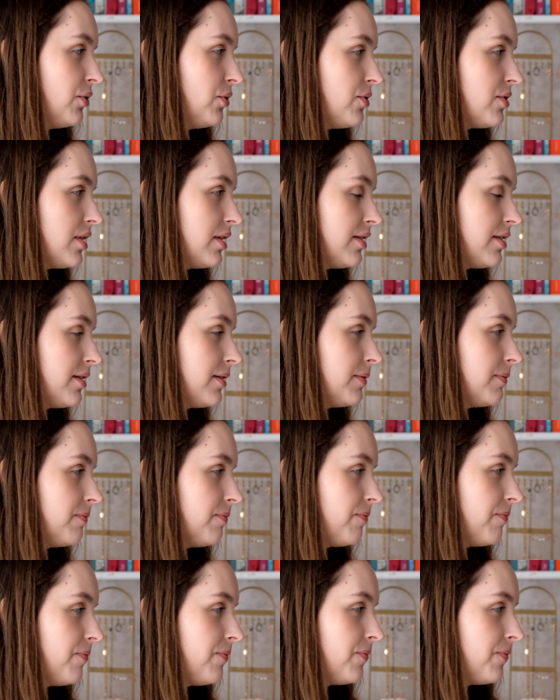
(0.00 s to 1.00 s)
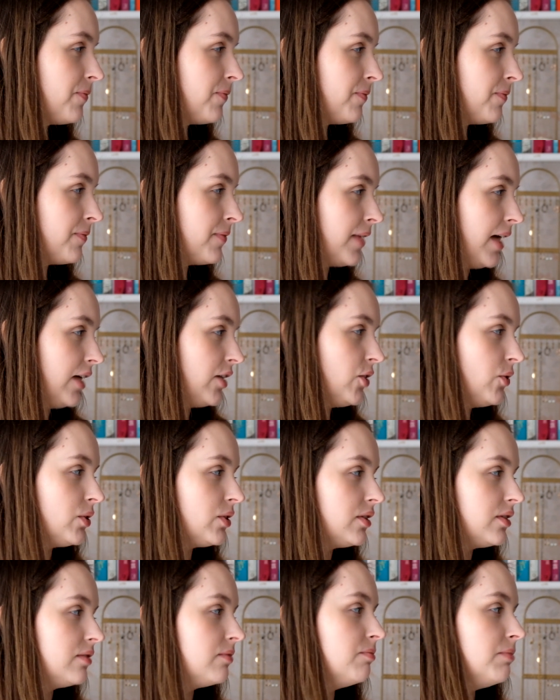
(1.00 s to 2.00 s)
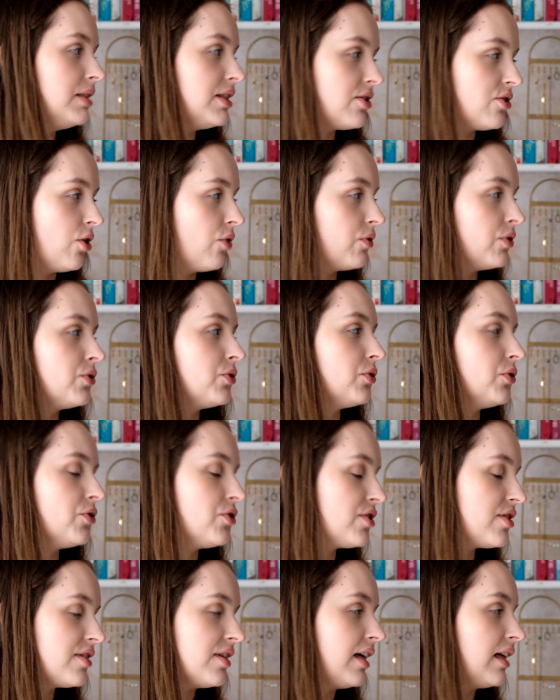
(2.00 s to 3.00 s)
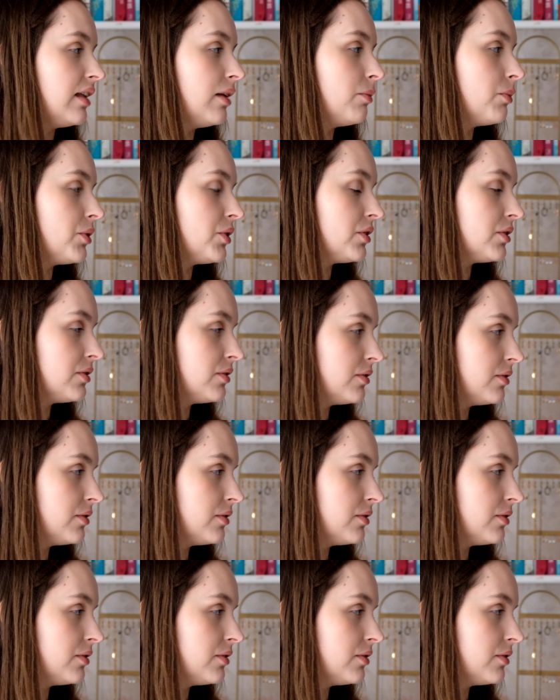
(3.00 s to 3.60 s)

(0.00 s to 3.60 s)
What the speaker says: use it. I know it means nothing to you, just say a number.